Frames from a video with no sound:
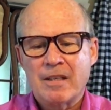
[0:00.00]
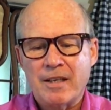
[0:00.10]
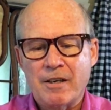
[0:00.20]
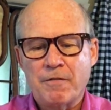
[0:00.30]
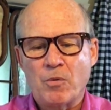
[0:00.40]

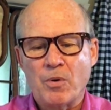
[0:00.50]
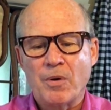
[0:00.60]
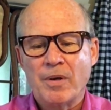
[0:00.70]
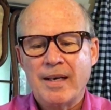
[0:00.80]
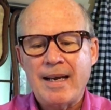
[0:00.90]

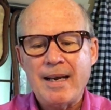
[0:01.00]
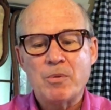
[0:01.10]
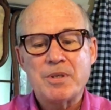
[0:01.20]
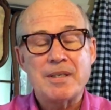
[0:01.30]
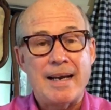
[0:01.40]
Therefore, he
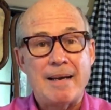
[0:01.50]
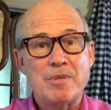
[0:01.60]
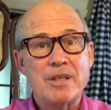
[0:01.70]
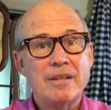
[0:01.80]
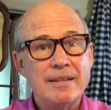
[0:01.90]
was
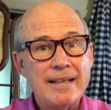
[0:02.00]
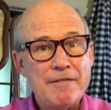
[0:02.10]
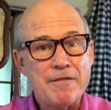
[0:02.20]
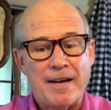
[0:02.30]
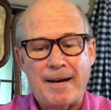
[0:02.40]
named
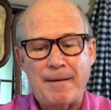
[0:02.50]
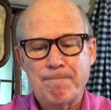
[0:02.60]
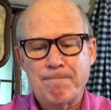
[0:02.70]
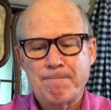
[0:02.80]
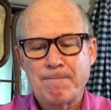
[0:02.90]
Levi.
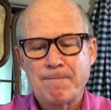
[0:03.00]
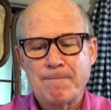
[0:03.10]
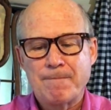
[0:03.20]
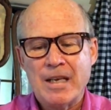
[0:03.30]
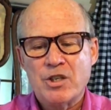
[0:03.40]

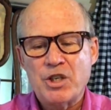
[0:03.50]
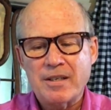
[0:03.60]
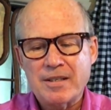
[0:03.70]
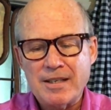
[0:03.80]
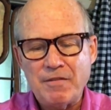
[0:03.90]
She
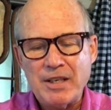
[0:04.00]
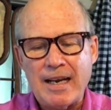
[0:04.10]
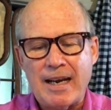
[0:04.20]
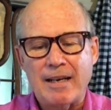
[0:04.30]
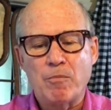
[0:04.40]
conceived
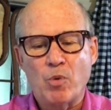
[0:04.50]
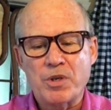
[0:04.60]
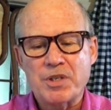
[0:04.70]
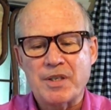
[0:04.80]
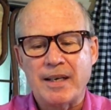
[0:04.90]
again and bore
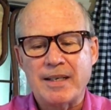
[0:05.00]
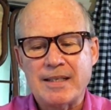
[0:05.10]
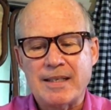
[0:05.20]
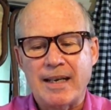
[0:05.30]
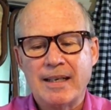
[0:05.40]
a son and
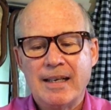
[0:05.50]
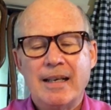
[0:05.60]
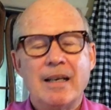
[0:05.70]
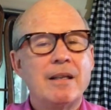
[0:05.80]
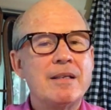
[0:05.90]
said,
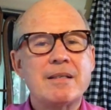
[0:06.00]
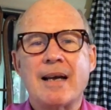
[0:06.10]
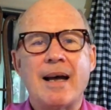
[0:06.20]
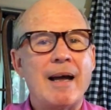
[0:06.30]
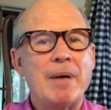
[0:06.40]
This
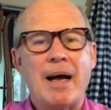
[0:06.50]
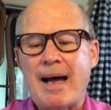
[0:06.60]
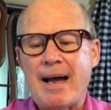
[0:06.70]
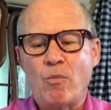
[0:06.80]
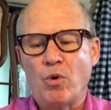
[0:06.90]
time
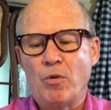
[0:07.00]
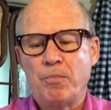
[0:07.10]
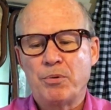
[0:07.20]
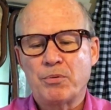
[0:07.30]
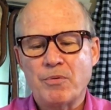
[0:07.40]
I will
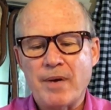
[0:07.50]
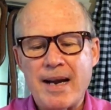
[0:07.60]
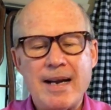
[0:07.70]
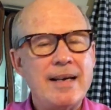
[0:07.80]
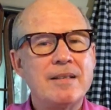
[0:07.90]

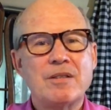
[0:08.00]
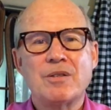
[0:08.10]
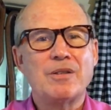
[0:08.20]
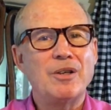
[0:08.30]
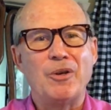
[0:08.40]
praise
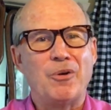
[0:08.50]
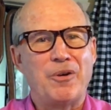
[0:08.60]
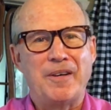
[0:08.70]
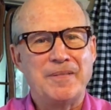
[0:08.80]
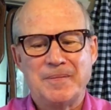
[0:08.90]
the
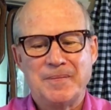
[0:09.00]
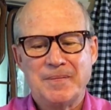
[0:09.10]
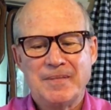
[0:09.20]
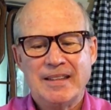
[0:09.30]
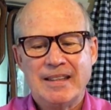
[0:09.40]
Lord.
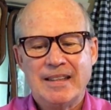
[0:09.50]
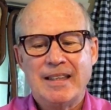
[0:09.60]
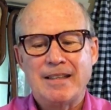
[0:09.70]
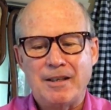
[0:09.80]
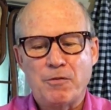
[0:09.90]

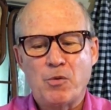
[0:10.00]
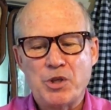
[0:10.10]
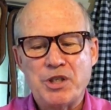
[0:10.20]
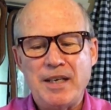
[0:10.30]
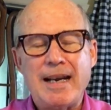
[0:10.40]
Therefore,
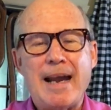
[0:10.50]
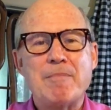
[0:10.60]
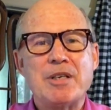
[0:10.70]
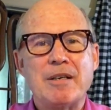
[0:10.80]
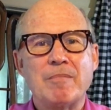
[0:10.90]
she
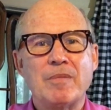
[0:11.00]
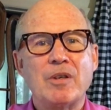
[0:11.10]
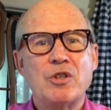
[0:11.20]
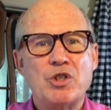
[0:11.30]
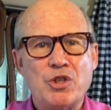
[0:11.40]
named him
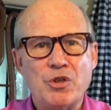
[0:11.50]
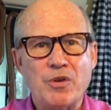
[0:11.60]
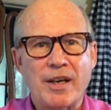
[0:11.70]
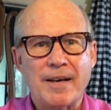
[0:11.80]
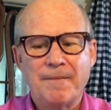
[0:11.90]

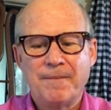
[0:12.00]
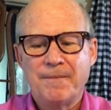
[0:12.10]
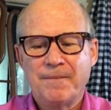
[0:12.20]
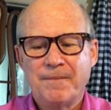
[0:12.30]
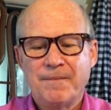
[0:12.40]
Judah.
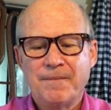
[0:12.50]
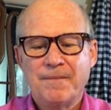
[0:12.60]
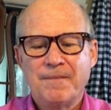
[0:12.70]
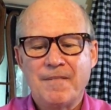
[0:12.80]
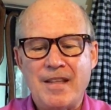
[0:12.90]

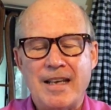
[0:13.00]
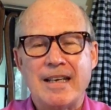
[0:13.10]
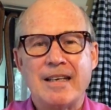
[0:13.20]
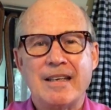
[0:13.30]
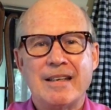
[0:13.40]

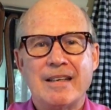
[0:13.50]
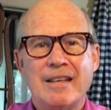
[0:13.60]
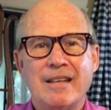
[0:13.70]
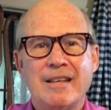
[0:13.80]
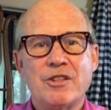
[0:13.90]
Then
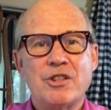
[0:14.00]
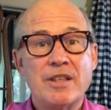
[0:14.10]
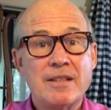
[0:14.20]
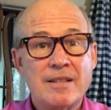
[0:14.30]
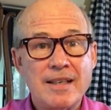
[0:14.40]

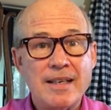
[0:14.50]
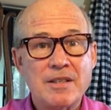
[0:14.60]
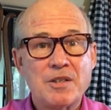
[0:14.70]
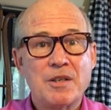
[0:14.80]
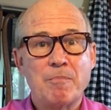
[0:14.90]
she
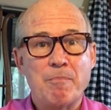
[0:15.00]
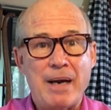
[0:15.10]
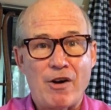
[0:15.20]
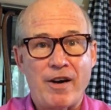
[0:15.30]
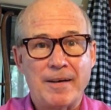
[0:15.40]
ceased
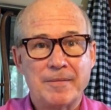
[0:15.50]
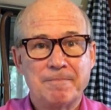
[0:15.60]
bearing.